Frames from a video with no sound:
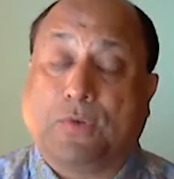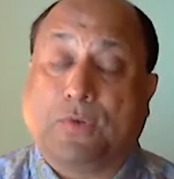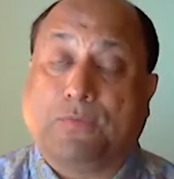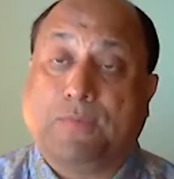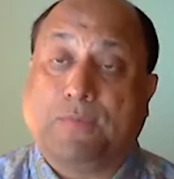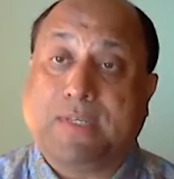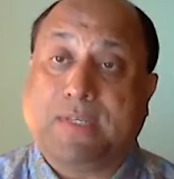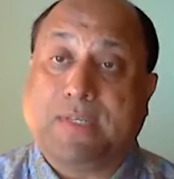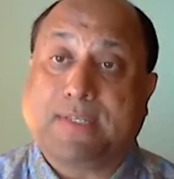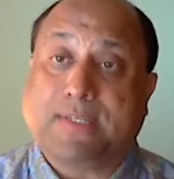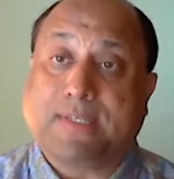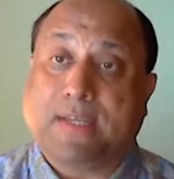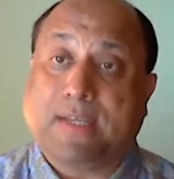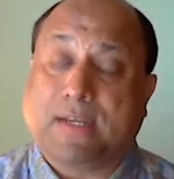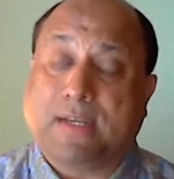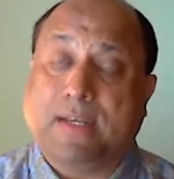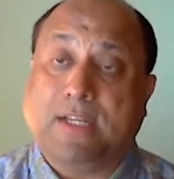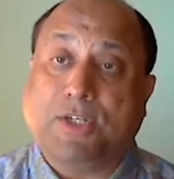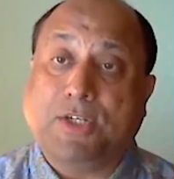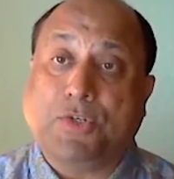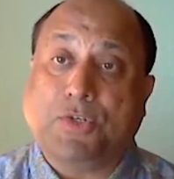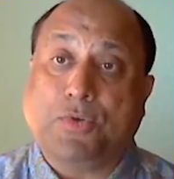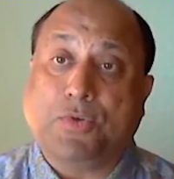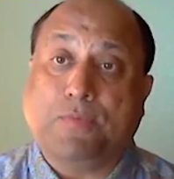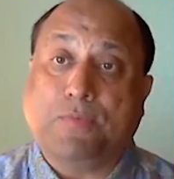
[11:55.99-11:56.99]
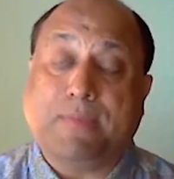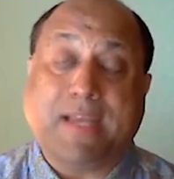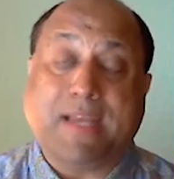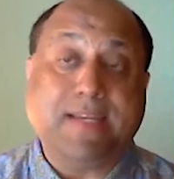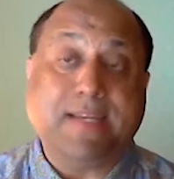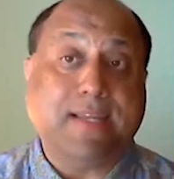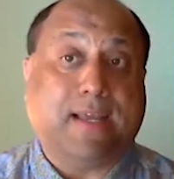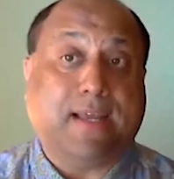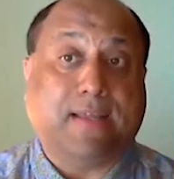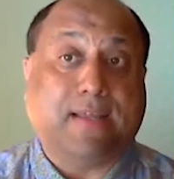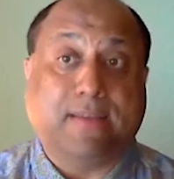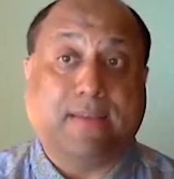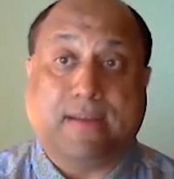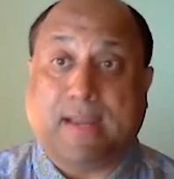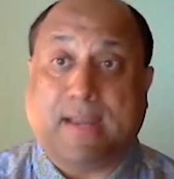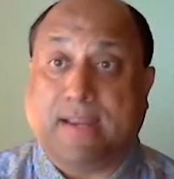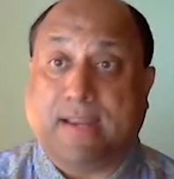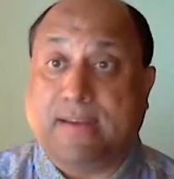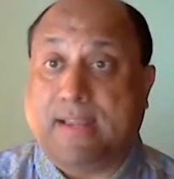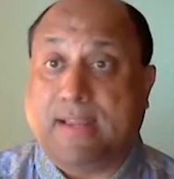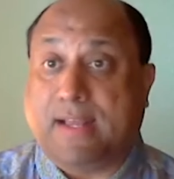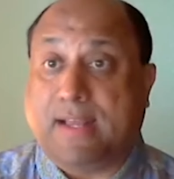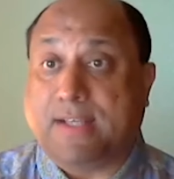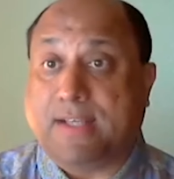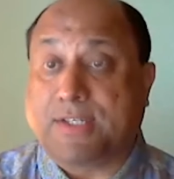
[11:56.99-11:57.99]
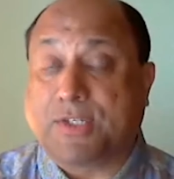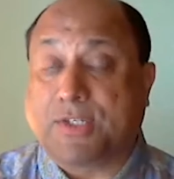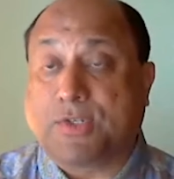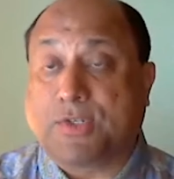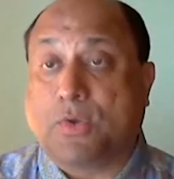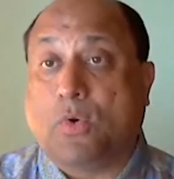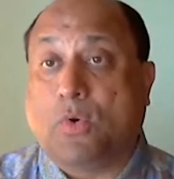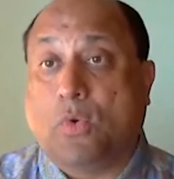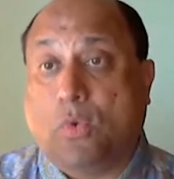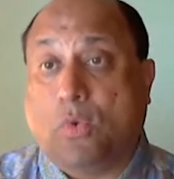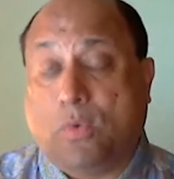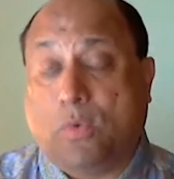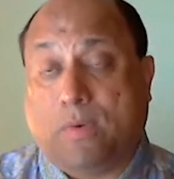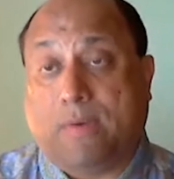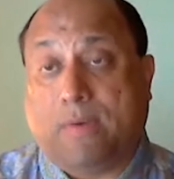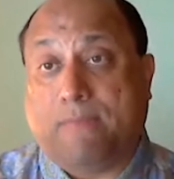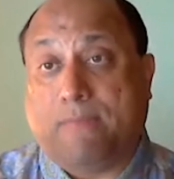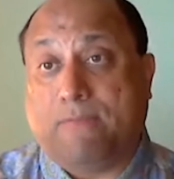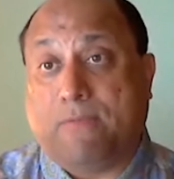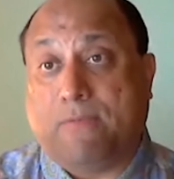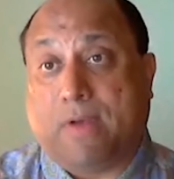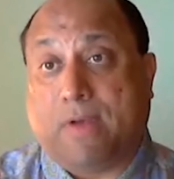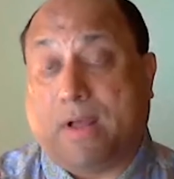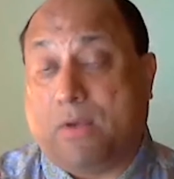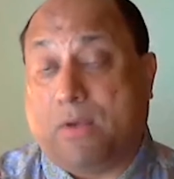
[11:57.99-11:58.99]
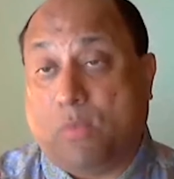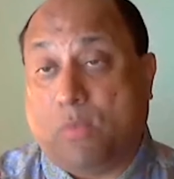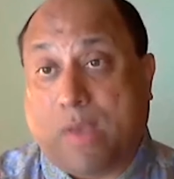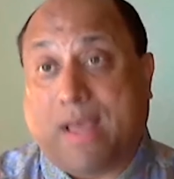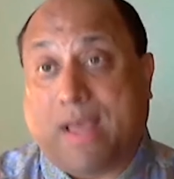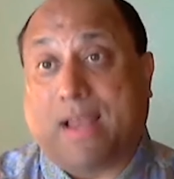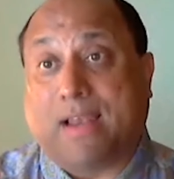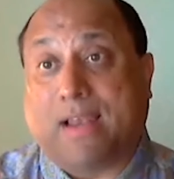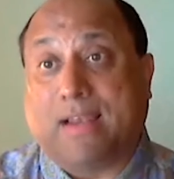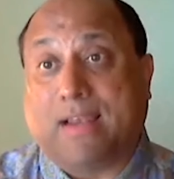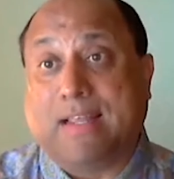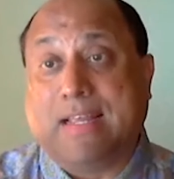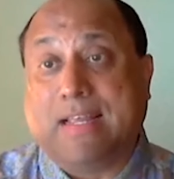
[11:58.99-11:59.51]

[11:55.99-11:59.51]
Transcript: We certainly do many other areas so well